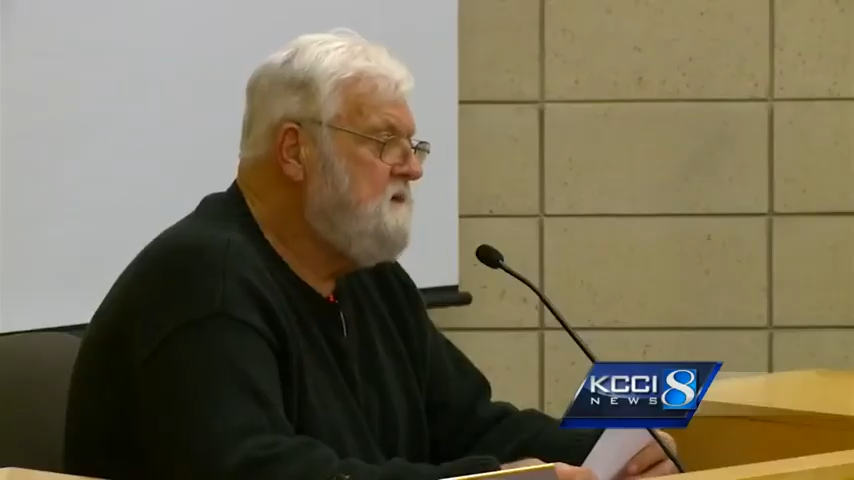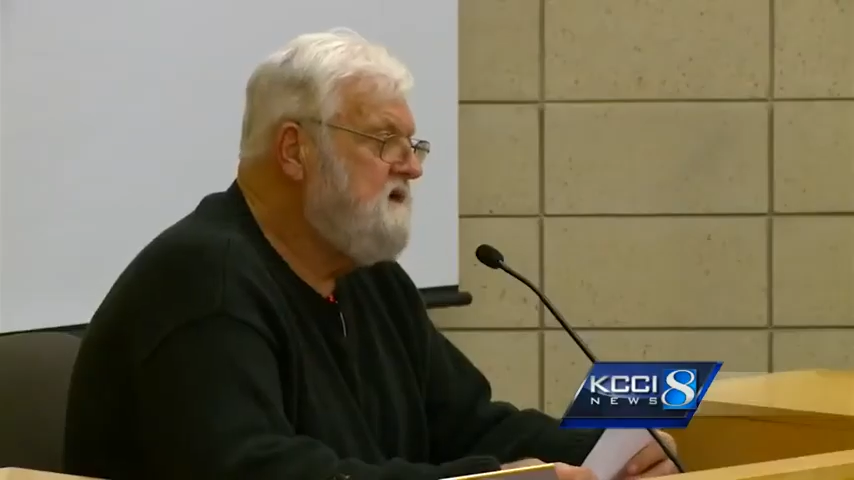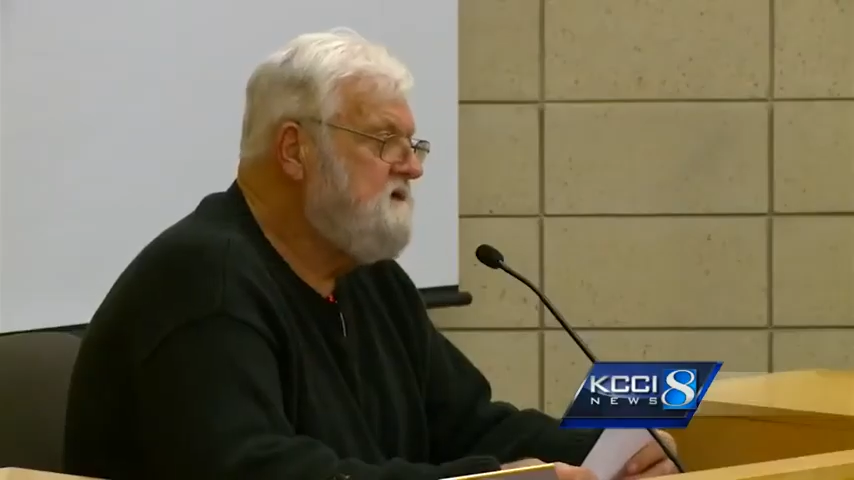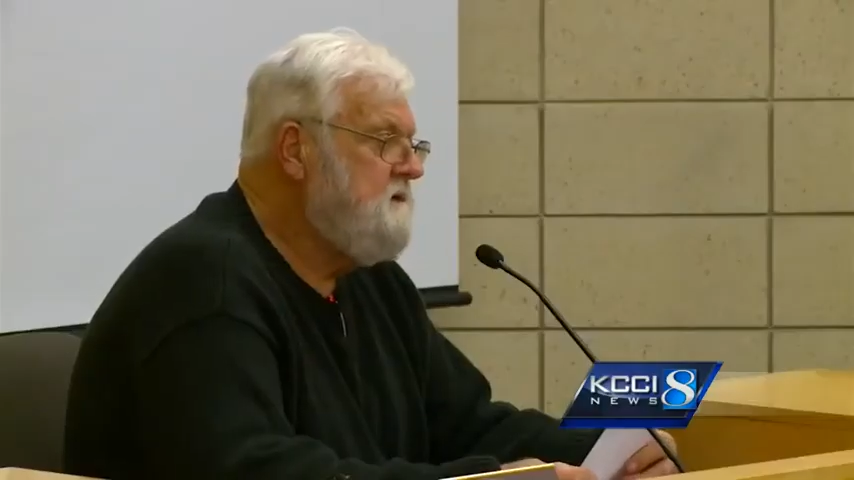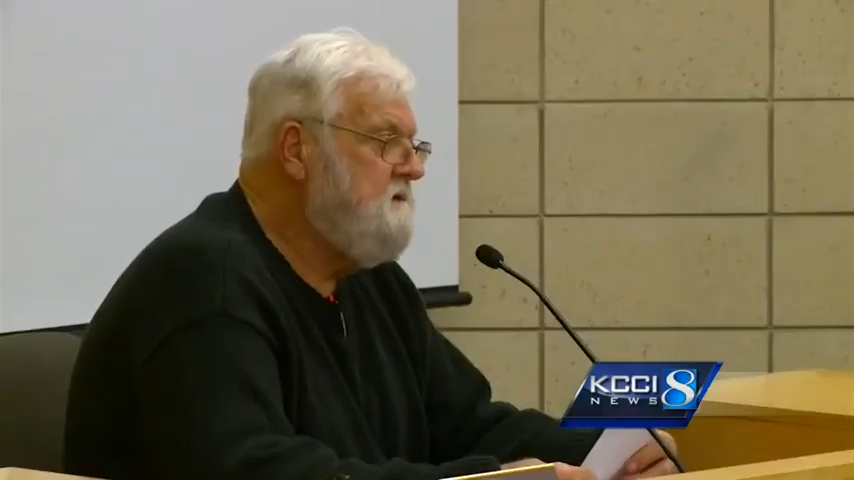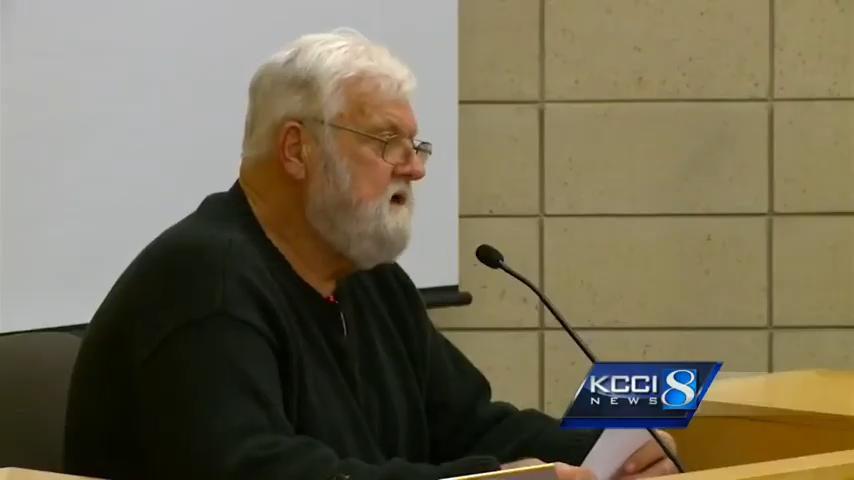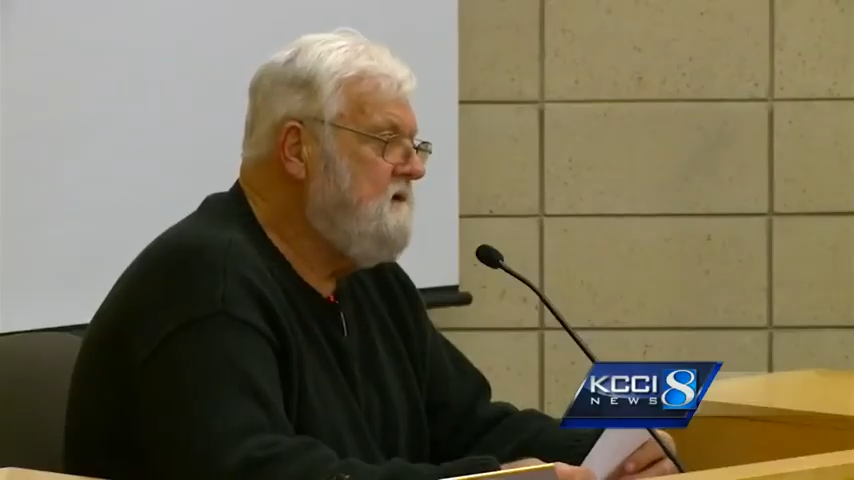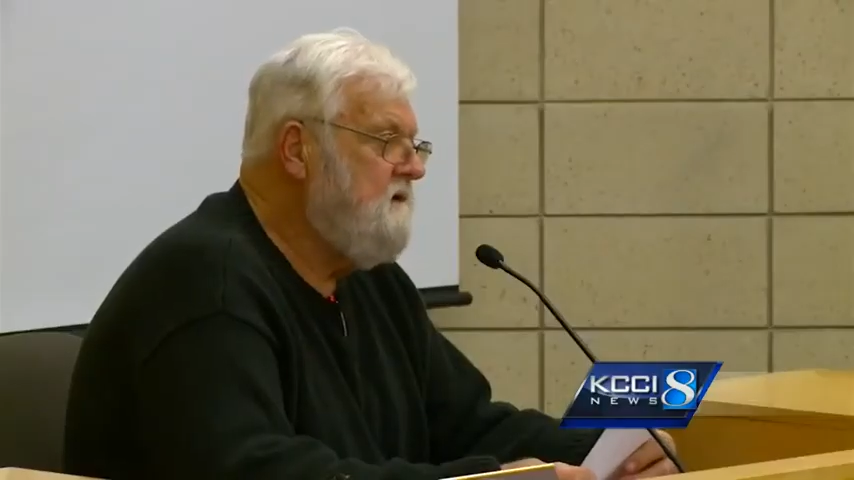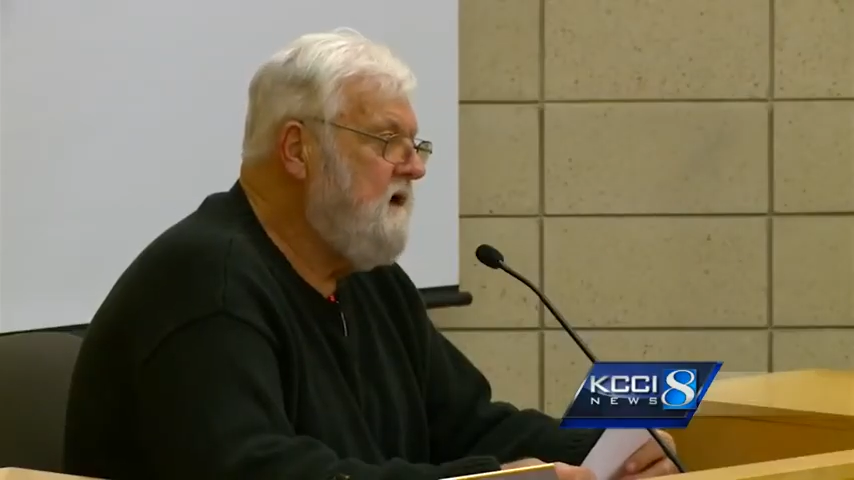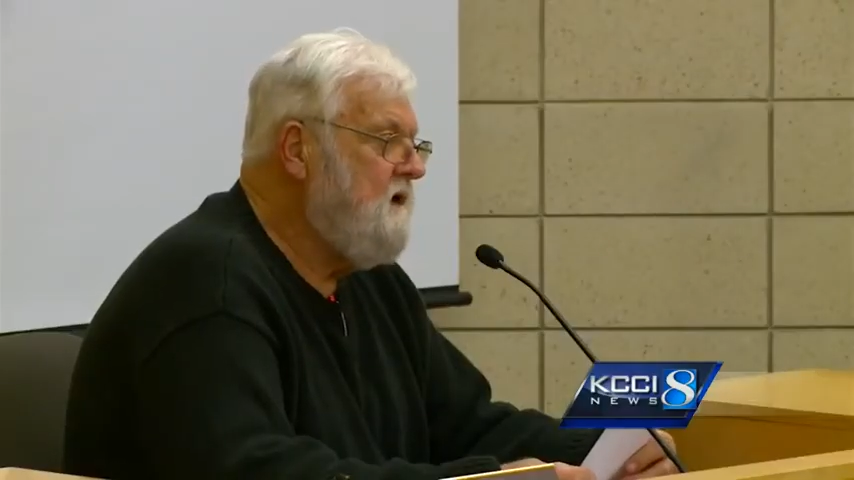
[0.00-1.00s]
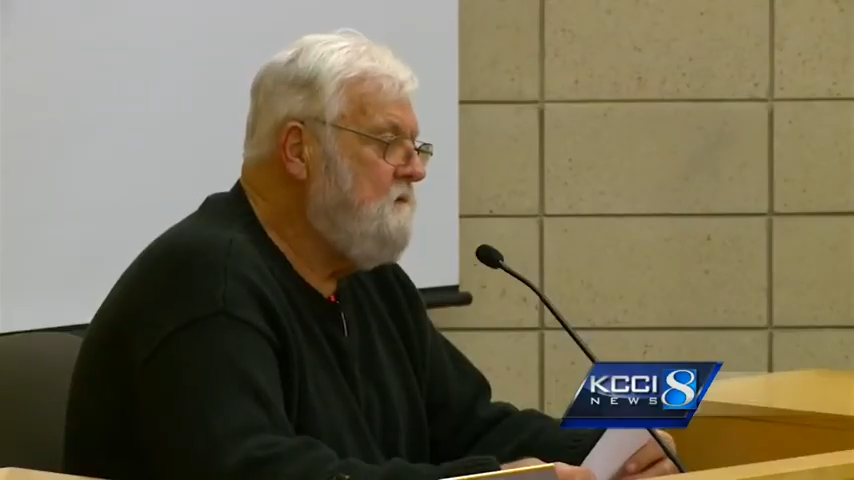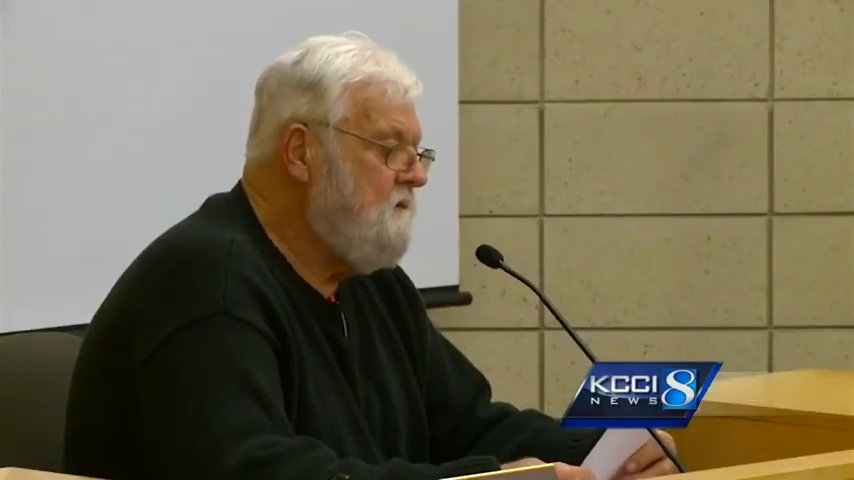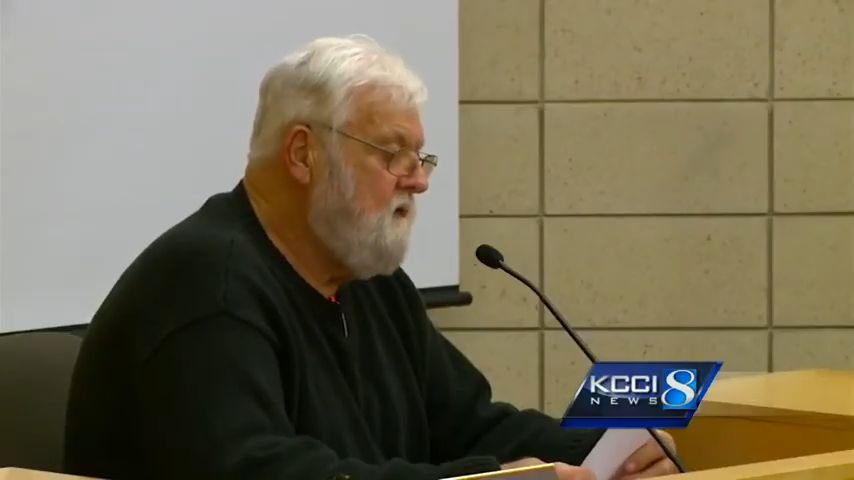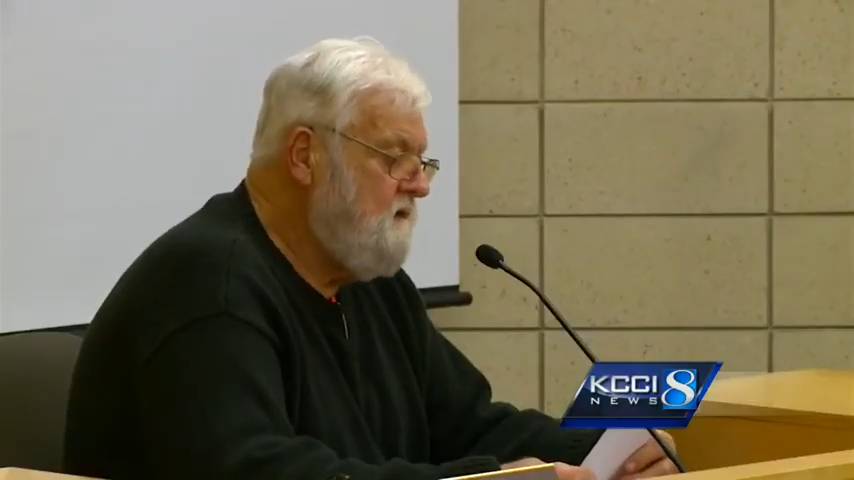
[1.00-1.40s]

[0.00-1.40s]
Mr. Graham,